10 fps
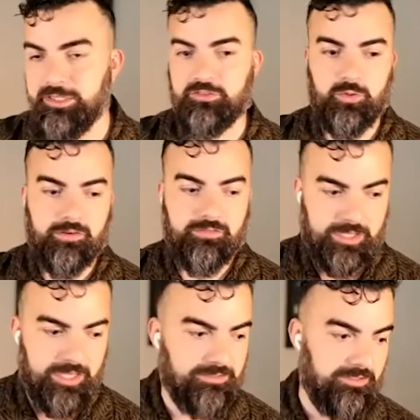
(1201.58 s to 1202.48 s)
or whatever the
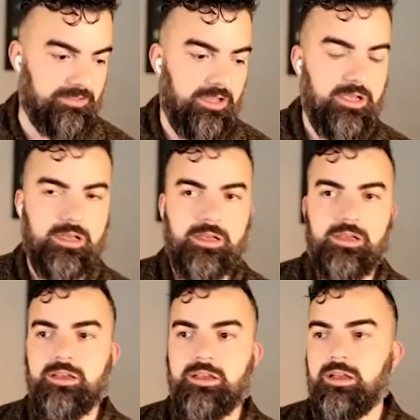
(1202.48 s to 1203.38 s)
case is.
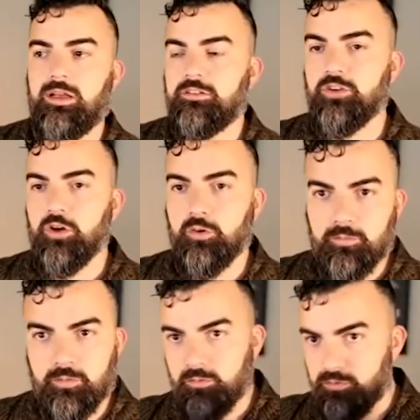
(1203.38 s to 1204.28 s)

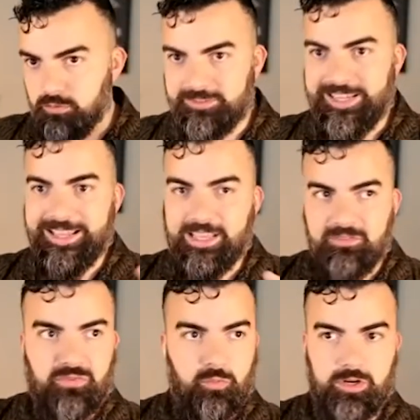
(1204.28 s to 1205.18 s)
So take
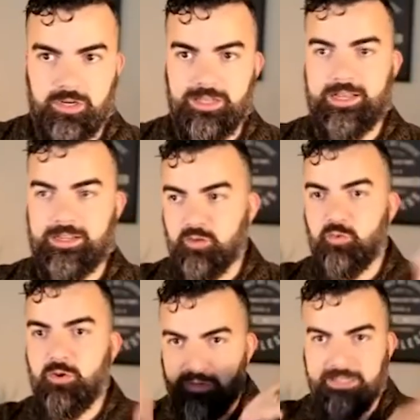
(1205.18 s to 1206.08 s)
it for what it is, like
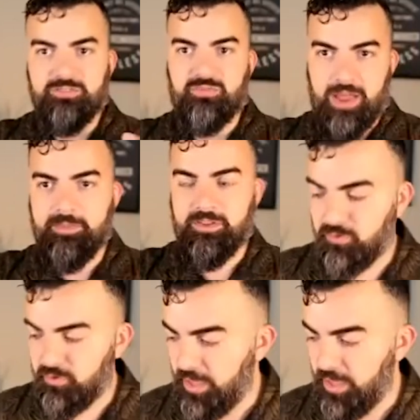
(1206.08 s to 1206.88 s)
replace family for that,